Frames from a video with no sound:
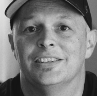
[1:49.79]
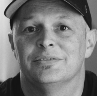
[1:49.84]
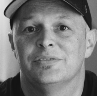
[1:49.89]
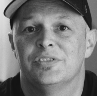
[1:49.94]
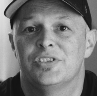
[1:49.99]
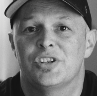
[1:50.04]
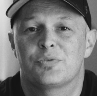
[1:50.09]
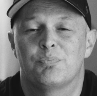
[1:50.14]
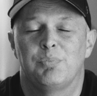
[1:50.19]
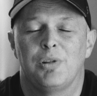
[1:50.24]

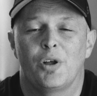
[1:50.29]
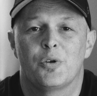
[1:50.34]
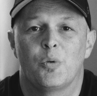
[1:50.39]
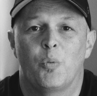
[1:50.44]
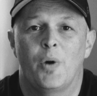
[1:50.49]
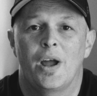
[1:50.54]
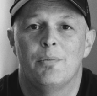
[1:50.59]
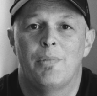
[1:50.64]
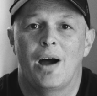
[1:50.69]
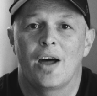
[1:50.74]
just blown
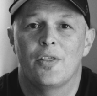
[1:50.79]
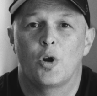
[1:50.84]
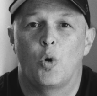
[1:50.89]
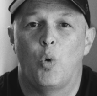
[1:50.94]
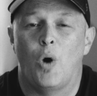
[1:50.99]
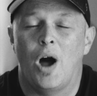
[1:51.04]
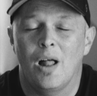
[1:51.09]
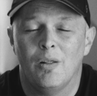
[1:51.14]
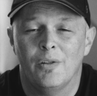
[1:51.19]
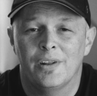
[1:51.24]
away by the
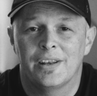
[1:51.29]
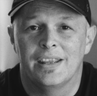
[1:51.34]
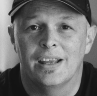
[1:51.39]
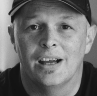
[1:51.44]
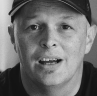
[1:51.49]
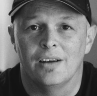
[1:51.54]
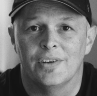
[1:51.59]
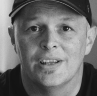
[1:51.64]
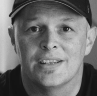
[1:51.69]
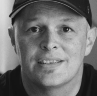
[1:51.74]
quality
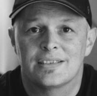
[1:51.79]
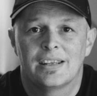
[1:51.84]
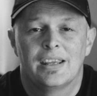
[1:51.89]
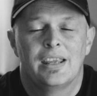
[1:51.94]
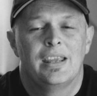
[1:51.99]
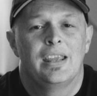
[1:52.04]
of it.